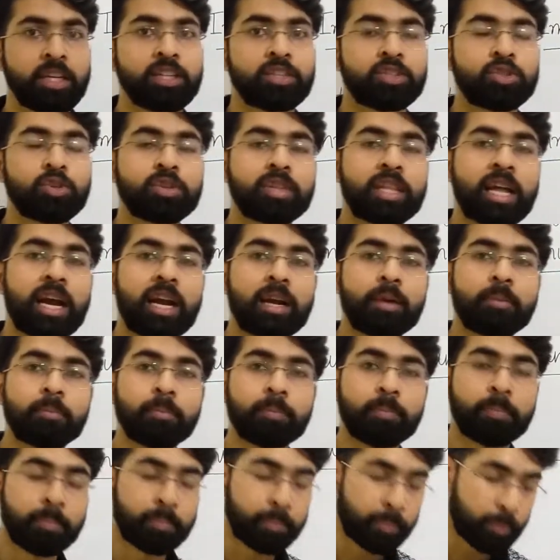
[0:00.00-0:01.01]
so that
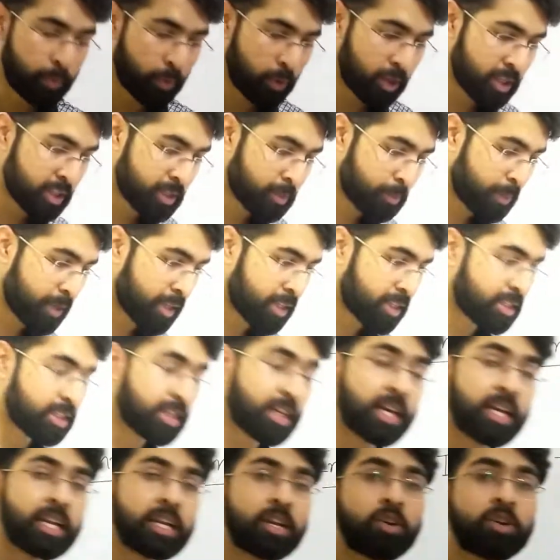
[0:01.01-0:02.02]
police
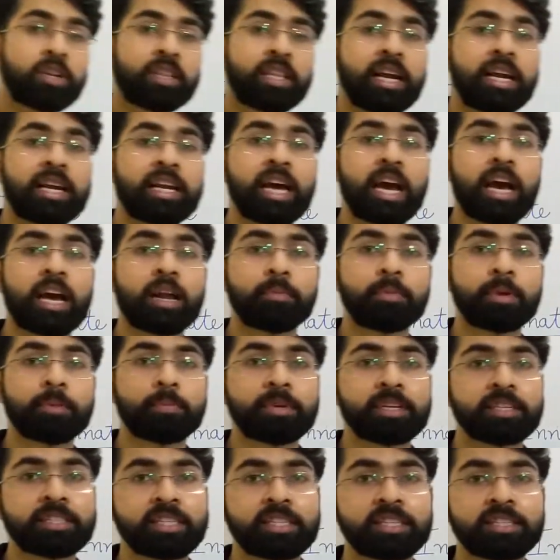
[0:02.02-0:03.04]
person or that army
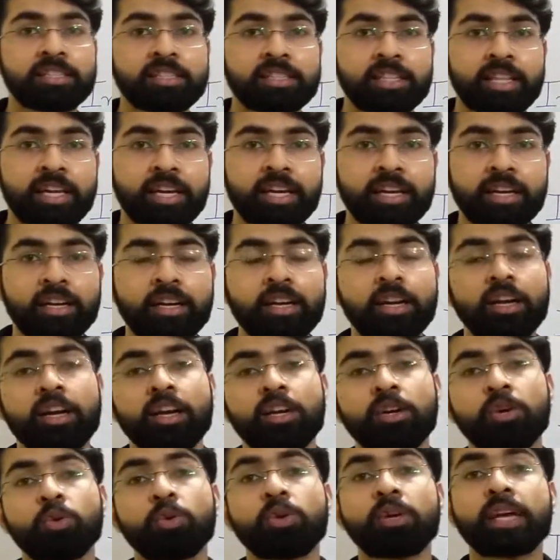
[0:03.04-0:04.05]
person is there
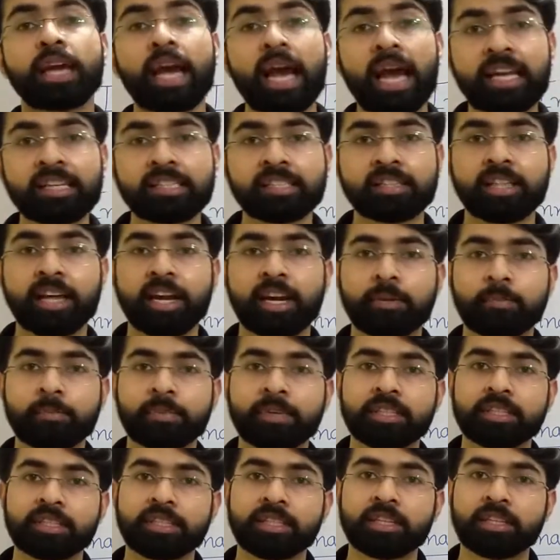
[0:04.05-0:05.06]
to catch that
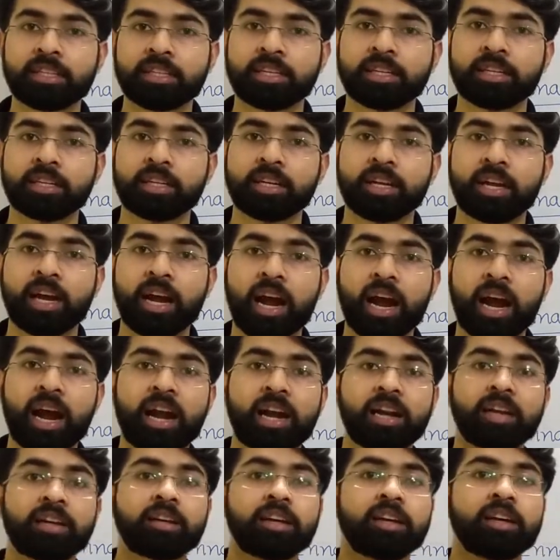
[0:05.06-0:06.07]
person
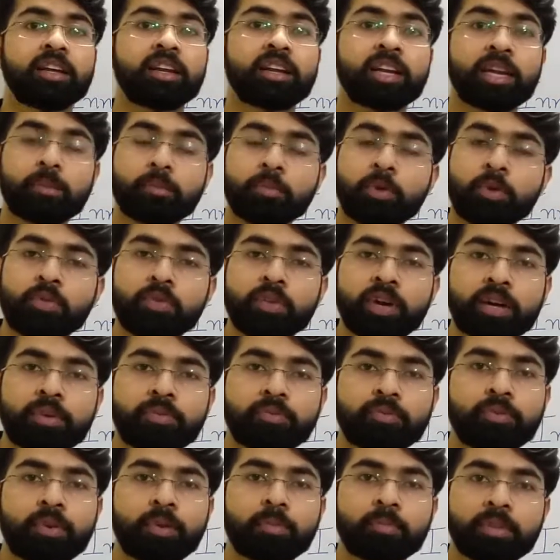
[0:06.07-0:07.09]
and remove it
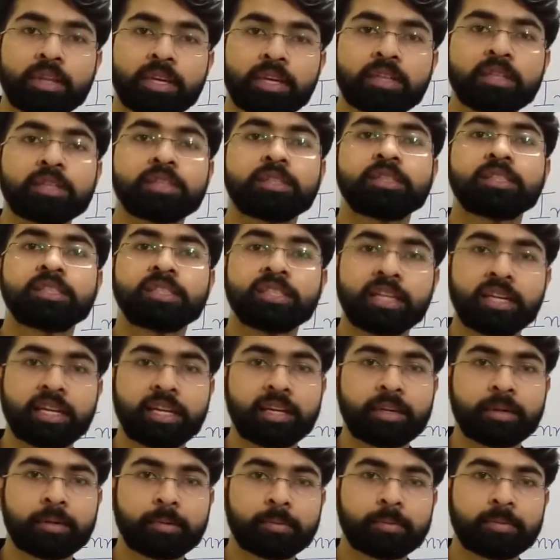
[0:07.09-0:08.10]
from the
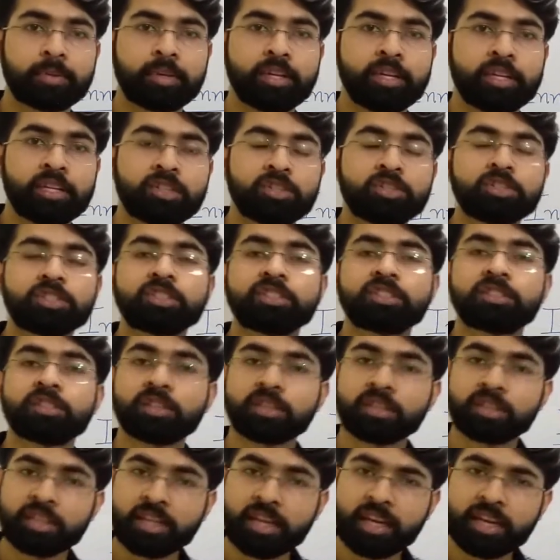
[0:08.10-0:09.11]
city. So
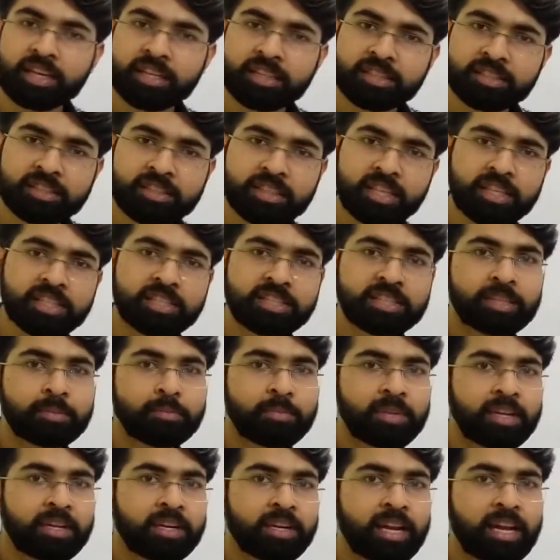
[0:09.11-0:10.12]
it is just
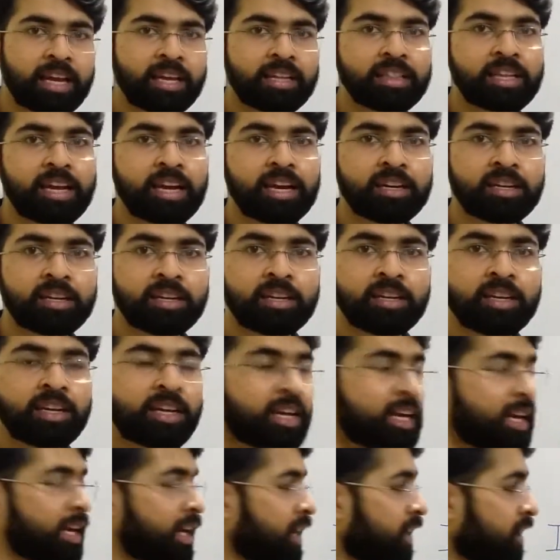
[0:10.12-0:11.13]
similar like that.
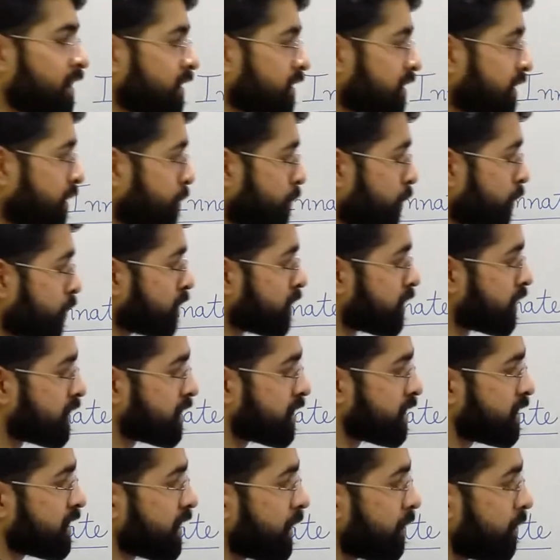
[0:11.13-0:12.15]
Suppose
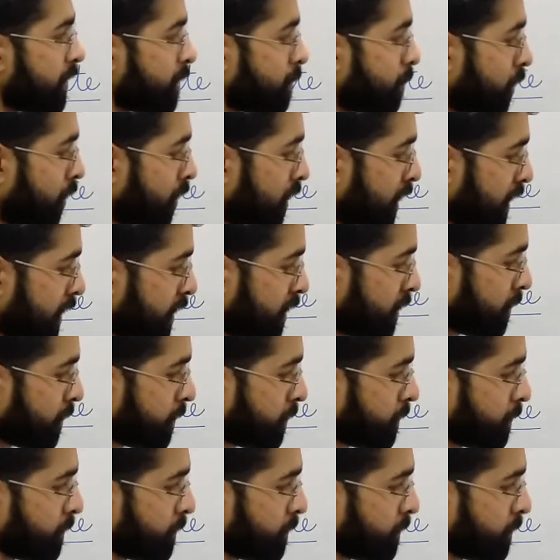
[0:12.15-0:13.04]
this is our body,